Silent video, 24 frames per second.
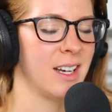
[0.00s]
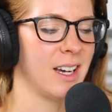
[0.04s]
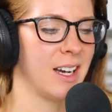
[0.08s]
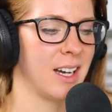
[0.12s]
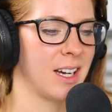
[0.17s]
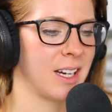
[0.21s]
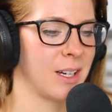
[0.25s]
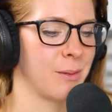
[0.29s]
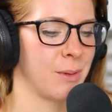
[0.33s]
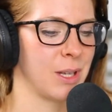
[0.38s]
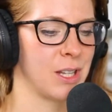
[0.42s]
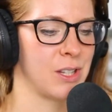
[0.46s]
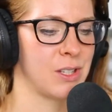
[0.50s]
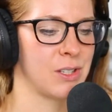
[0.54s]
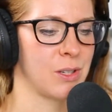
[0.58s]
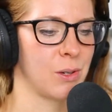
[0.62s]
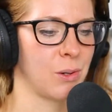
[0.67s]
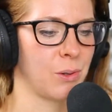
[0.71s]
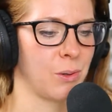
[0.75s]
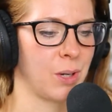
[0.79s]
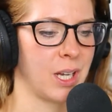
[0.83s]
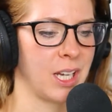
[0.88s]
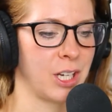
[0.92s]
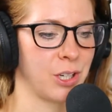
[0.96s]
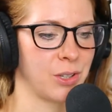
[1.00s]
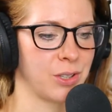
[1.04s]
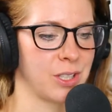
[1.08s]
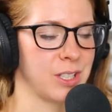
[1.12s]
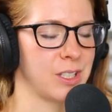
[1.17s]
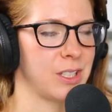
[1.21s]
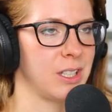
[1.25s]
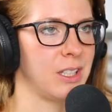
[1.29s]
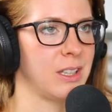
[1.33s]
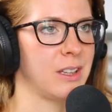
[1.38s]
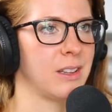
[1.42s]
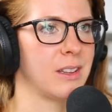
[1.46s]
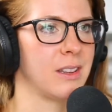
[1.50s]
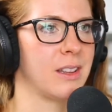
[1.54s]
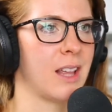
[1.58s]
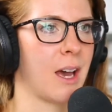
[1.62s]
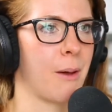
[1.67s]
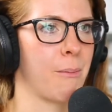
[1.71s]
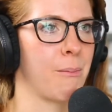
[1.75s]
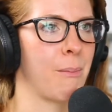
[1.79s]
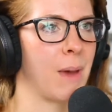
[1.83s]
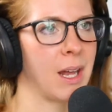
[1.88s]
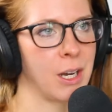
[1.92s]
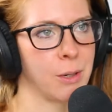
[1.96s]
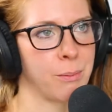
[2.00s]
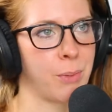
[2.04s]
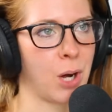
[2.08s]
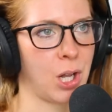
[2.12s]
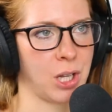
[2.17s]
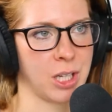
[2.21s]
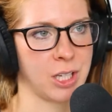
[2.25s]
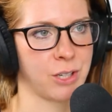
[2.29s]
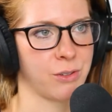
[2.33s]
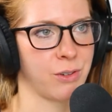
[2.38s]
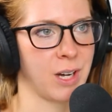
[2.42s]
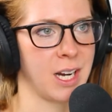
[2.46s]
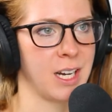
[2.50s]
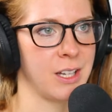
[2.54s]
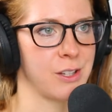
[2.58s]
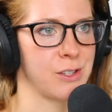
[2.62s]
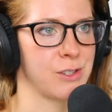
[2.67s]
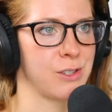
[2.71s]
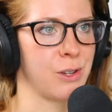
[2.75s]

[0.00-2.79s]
And so increasing that metabolic rate,